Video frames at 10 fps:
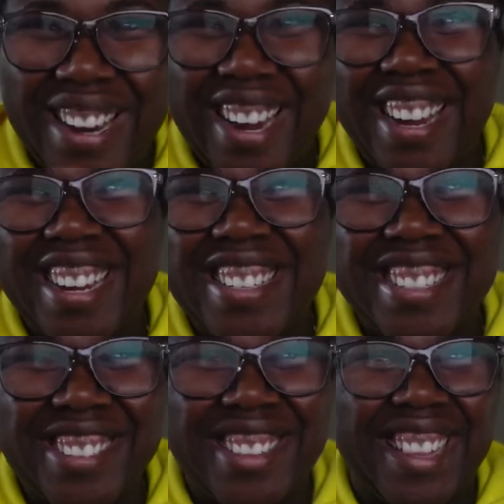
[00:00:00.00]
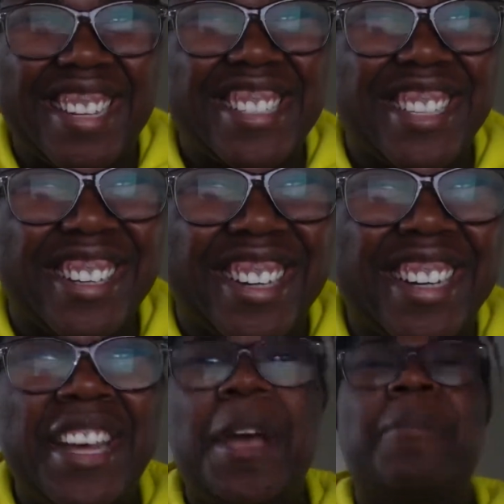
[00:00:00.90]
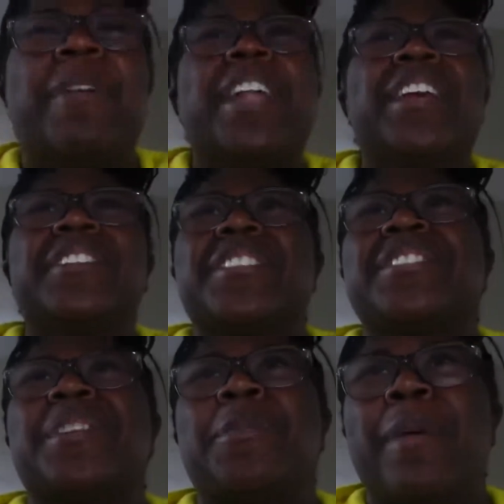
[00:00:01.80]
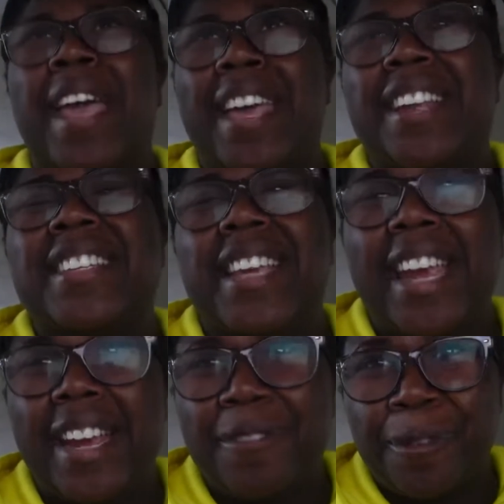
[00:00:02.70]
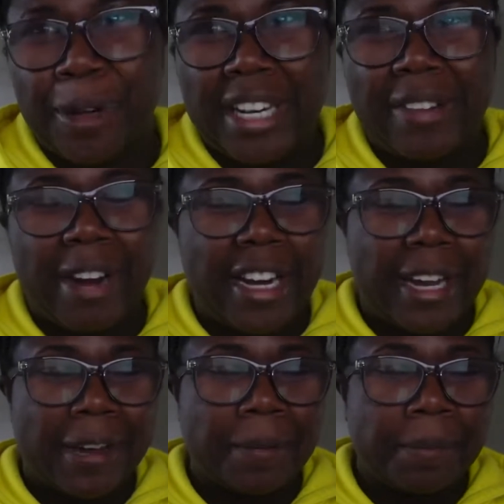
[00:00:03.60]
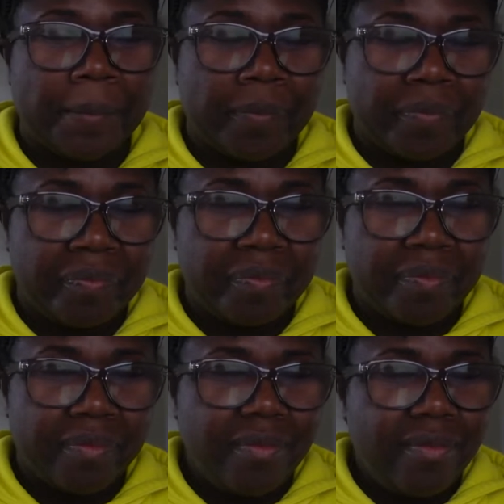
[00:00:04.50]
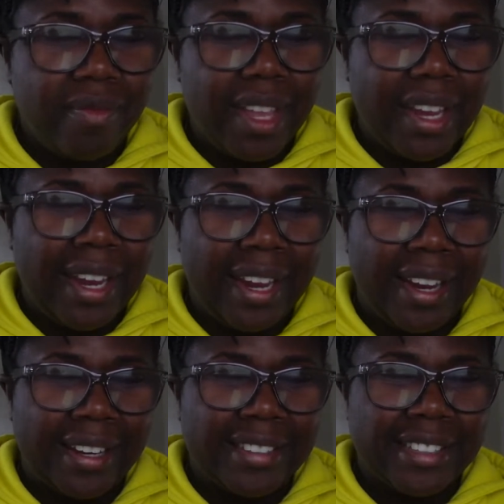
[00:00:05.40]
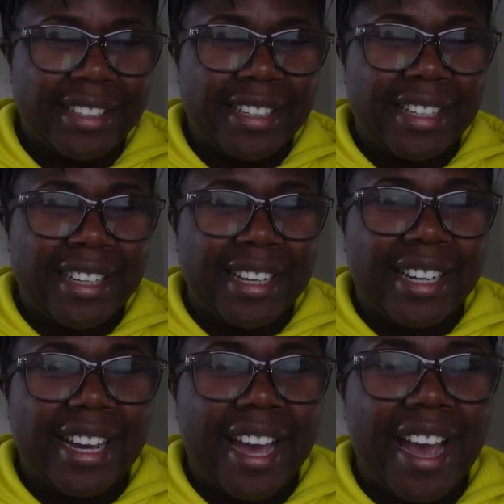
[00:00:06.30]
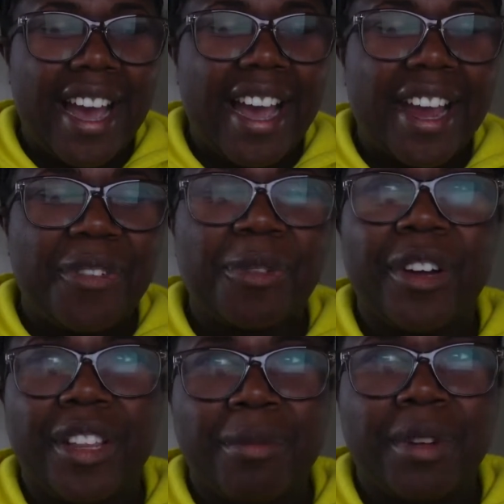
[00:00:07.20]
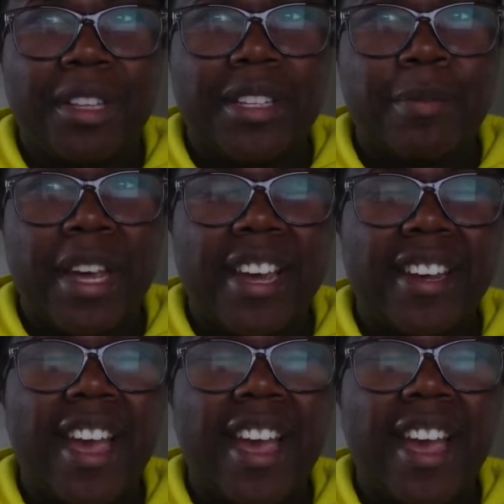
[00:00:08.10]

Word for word: I can do this, y'all. My nerves are so bad. It's eight forty right now. And I really want this bag.